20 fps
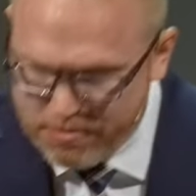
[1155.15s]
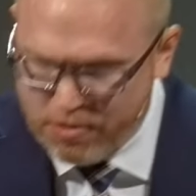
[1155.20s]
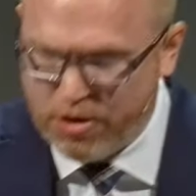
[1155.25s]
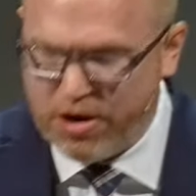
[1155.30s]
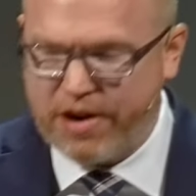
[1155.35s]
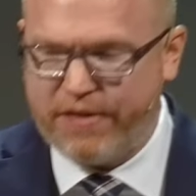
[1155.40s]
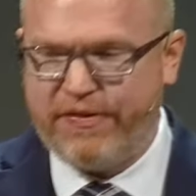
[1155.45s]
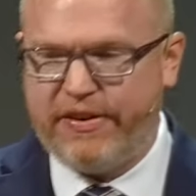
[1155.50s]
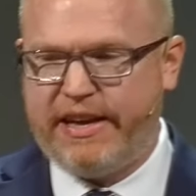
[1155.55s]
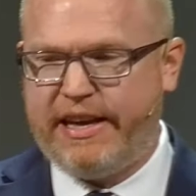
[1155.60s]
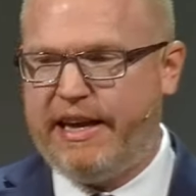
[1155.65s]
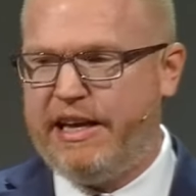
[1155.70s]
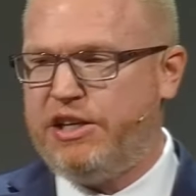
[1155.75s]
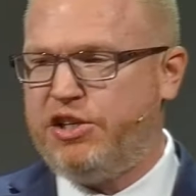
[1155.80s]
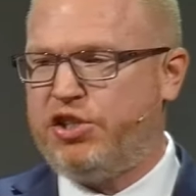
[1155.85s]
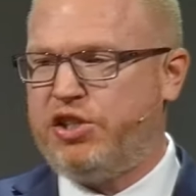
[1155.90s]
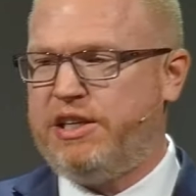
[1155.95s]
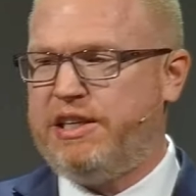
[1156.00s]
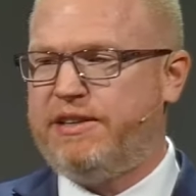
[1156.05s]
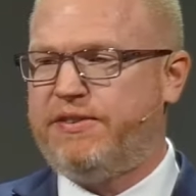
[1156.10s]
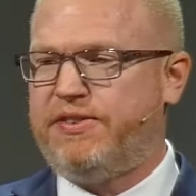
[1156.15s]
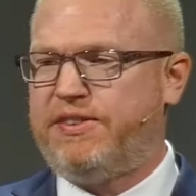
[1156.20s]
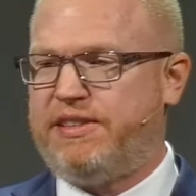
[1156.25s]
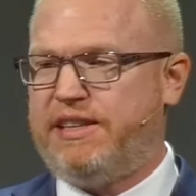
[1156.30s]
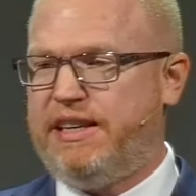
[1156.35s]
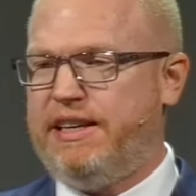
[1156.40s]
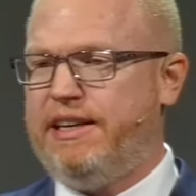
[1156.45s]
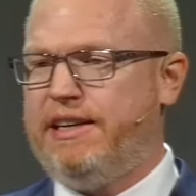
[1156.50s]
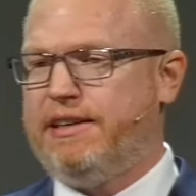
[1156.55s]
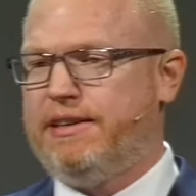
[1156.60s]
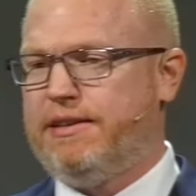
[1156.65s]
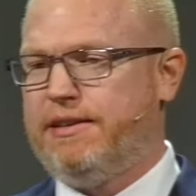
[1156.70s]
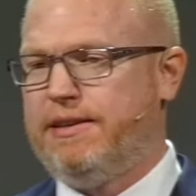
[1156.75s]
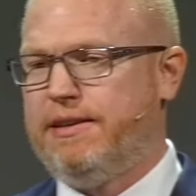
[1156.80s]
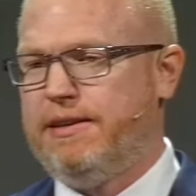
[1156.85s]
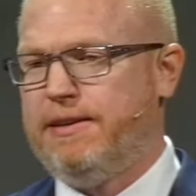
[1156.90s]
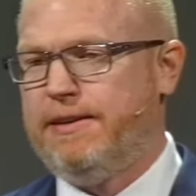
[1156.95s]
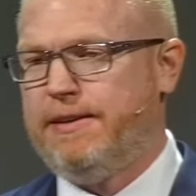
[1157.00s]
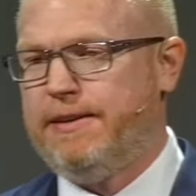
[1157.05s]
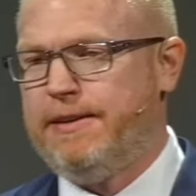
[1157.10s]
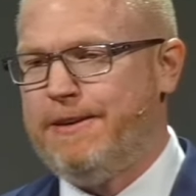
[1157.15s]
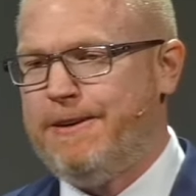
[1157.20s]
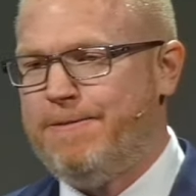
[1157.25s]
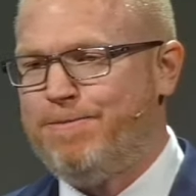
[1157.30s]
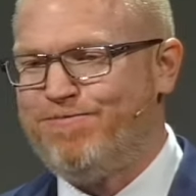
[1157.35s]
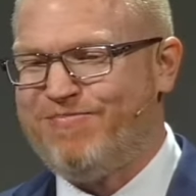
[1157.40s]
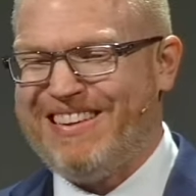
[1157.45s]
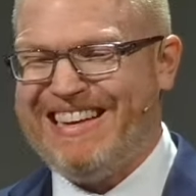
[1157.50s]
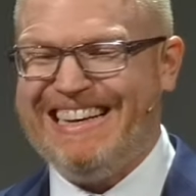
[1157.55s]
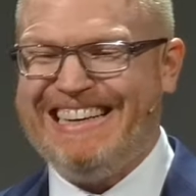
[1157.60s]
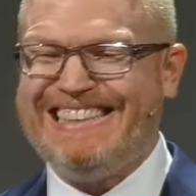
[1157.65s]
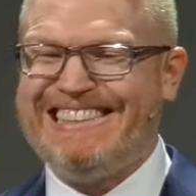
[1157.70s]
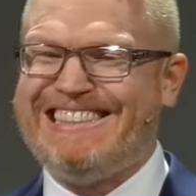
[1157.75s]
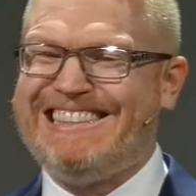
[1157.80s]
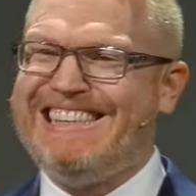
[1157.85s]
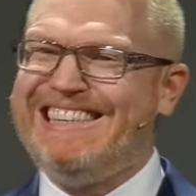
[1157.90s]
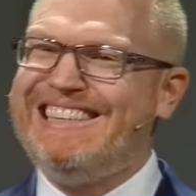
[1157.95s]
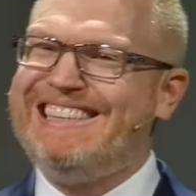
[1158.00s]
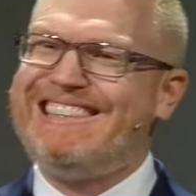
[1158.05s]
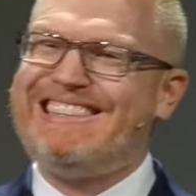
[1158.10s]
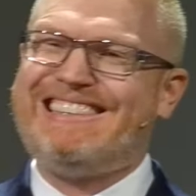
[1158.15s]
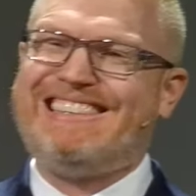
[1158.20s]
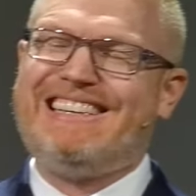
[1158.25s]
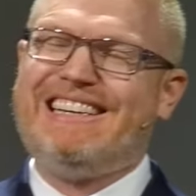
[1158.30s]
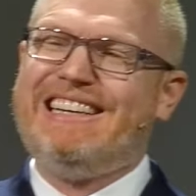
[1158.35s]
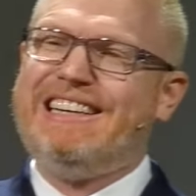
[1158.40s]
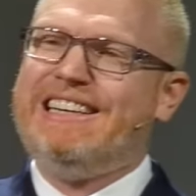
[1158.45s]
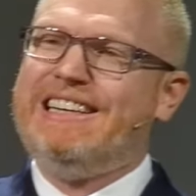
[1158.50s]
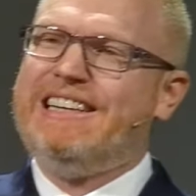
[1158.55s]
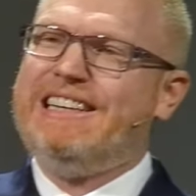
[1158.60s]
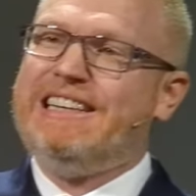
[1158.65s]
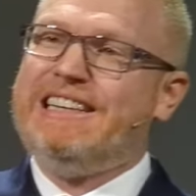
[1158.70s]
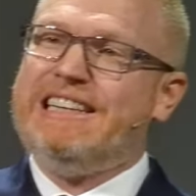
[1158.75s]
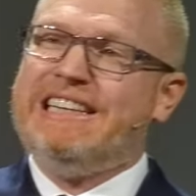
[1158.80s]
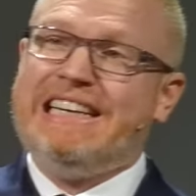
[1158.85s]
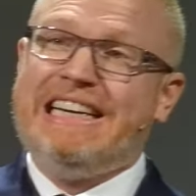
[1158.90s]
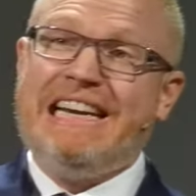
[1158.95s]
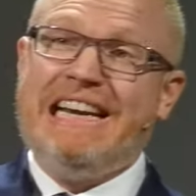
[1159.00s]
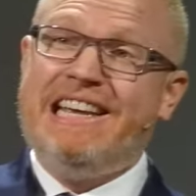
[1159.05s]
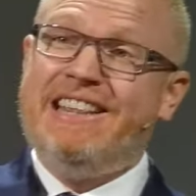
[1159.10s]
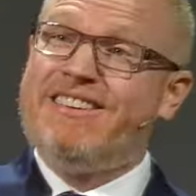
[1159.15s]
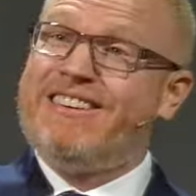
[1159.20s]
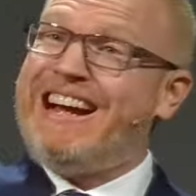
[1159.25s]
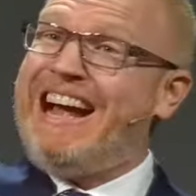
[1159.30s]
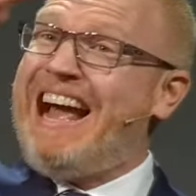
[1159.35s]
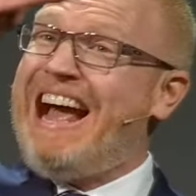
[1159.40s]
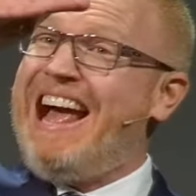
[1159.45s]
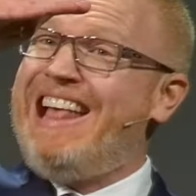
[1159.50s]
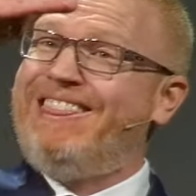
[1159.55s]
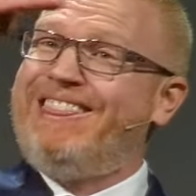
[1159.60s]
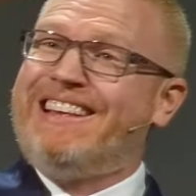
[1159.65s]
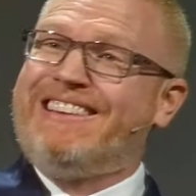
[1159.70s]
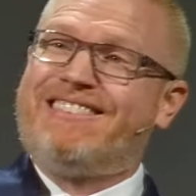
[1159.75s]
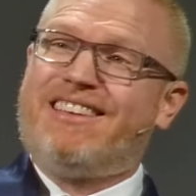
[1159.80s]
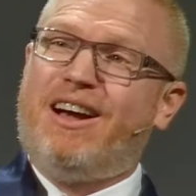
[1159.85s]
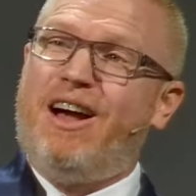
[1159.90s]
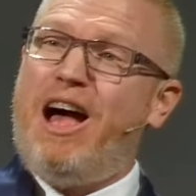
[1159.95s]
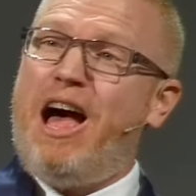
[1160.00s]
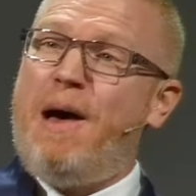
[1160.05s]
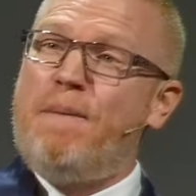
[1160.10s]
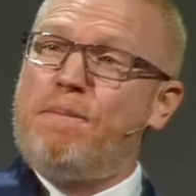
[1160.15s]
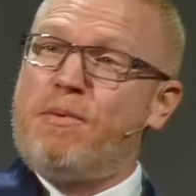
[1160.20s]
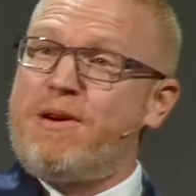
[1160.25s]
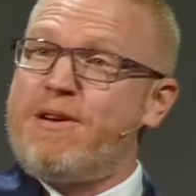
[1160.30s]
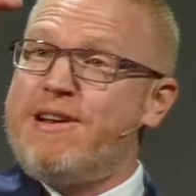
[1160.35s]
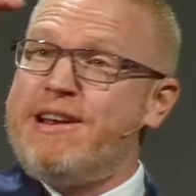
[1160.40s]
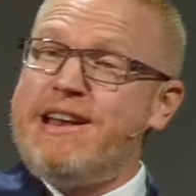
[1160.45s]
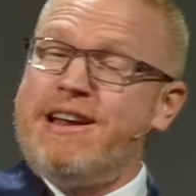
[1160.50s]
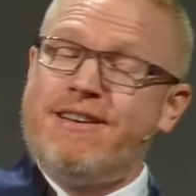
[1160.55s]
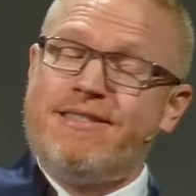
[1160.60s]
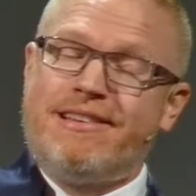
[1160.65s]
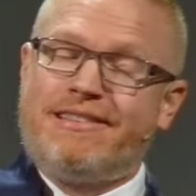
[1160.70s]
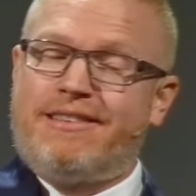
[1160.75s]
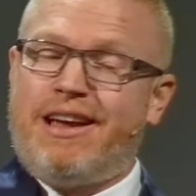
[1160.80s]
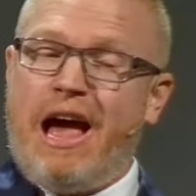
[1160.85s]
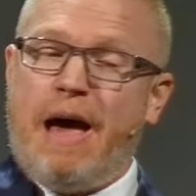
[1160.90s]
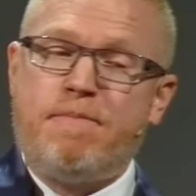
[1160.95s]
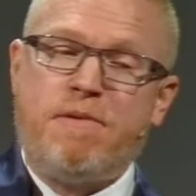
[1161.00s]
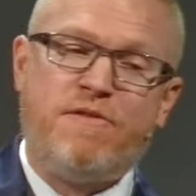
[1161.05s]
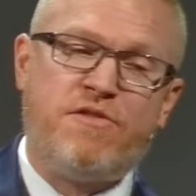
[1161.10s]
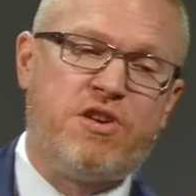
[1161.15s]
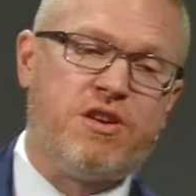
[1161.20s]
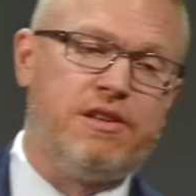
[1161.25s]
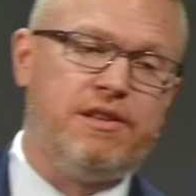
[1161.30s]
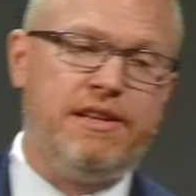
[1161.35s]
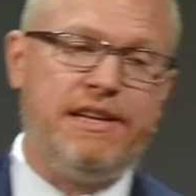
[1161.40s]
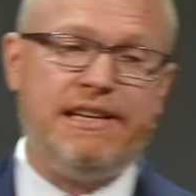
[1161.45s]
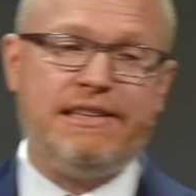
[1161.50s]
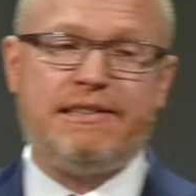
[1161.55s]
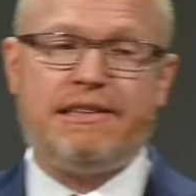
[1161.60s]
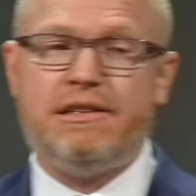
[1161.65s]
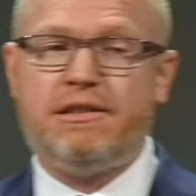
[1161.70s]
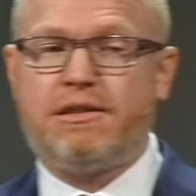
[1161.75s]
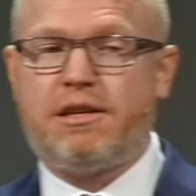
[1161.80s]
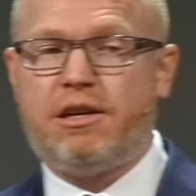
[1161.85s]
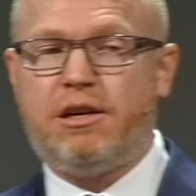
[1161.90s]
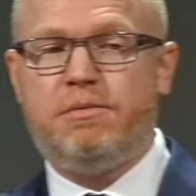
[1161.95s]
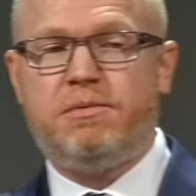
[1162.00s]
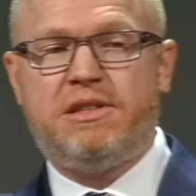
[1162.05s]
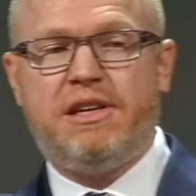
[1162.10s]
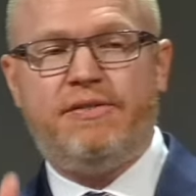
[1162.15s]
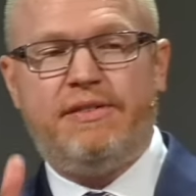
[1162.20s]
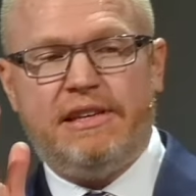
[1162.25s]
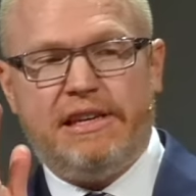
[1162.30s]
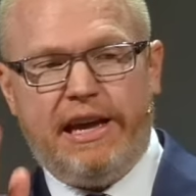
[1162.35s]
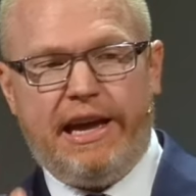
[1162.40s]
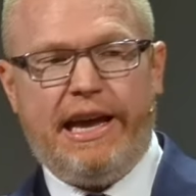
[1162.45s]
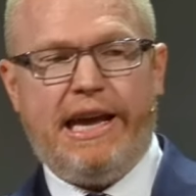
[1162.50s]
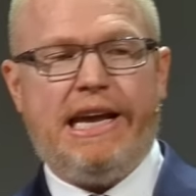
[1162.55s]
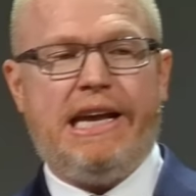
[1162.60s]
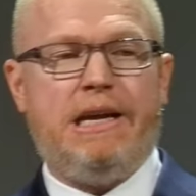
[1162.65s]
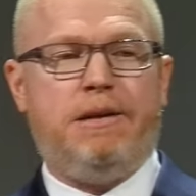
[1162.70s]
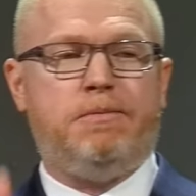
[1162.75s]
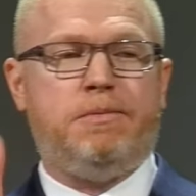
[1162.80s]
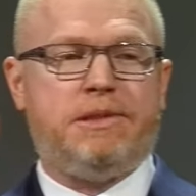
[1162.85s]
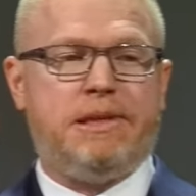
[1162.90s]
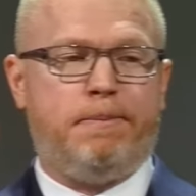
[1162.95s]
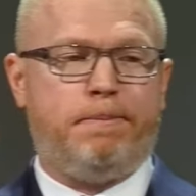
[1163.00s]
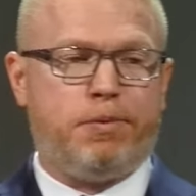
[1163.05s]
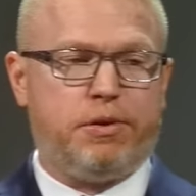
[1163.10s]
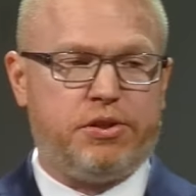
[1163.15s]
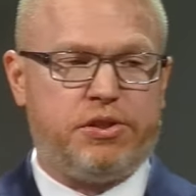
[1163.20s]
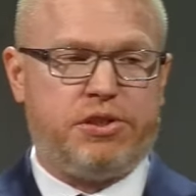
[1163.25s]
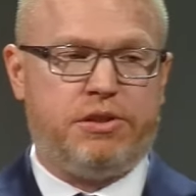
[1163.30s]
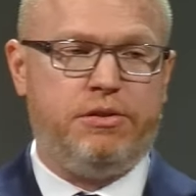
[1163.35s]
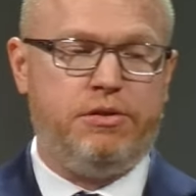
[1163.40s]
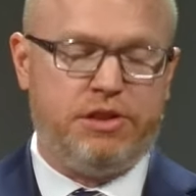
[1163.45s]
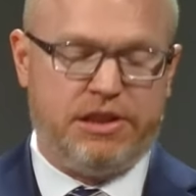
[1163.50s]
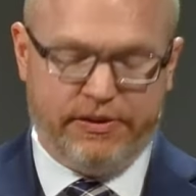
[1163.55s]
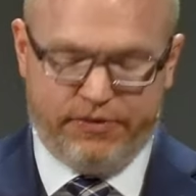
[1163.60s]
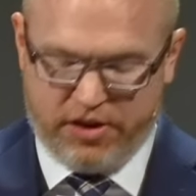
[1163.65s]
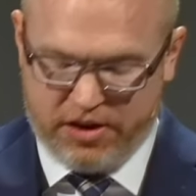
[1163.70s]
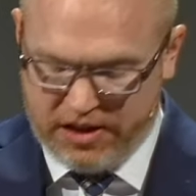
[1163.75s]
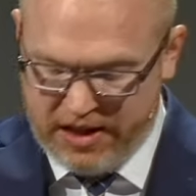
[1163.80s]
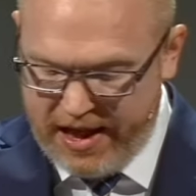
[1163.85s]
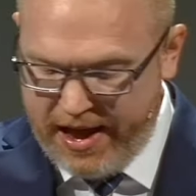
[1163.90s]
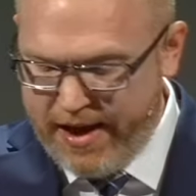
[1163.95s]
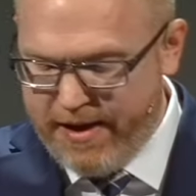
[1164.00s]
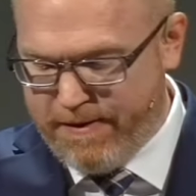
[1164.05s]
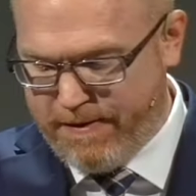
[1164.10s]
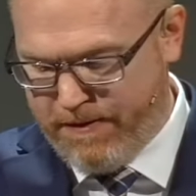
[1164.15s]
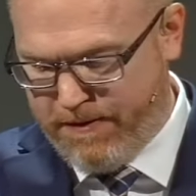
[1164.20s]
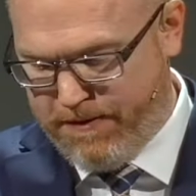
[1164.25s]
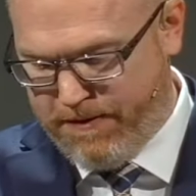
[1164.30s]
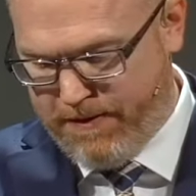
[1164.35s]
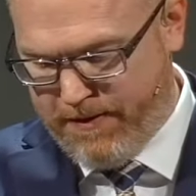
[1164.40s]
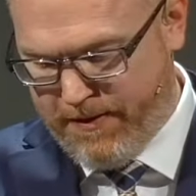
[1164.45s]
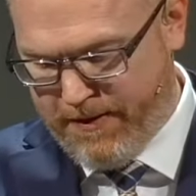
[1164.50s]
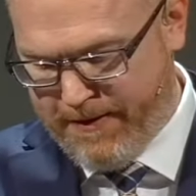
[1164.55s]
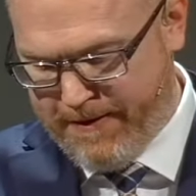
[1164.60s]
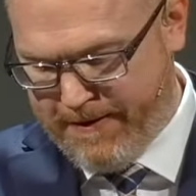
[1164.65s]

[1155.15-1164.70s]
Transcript: mortification of sin? Is this either at the top or near the top of your list in terms of the aims and pursuits of your life?